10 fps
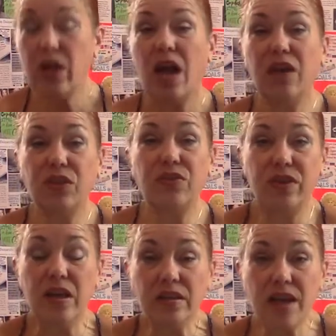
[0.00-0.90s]
at the
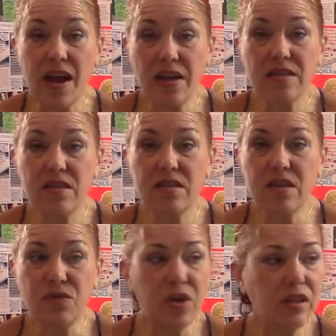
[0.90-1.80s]
think tanks and
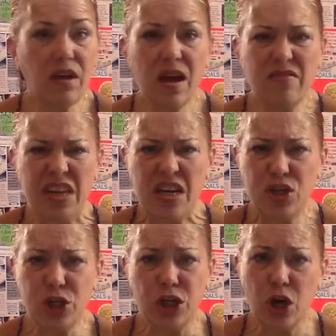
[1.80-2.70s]
stuff like that, and the
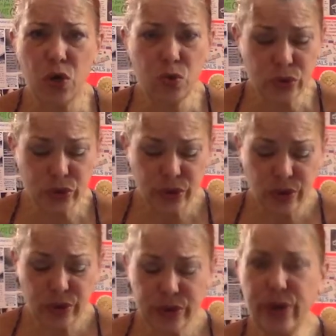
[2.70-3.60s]
NGOs,
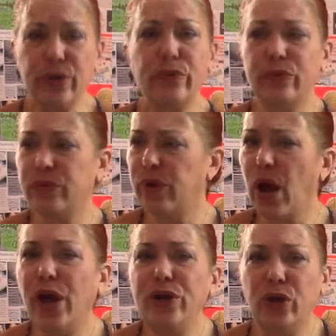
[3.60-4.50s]
the
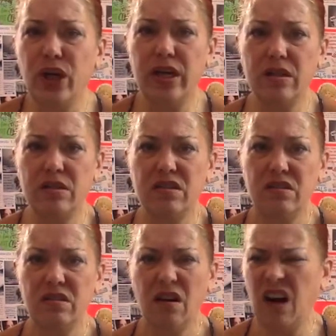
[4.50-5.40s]
underlings
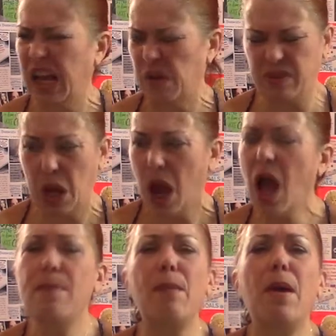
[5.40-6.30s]
are like,
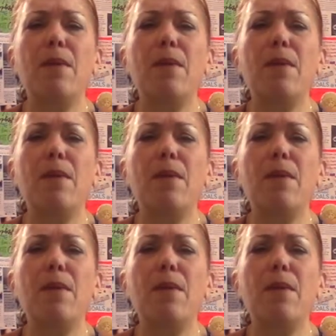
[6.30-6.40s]
that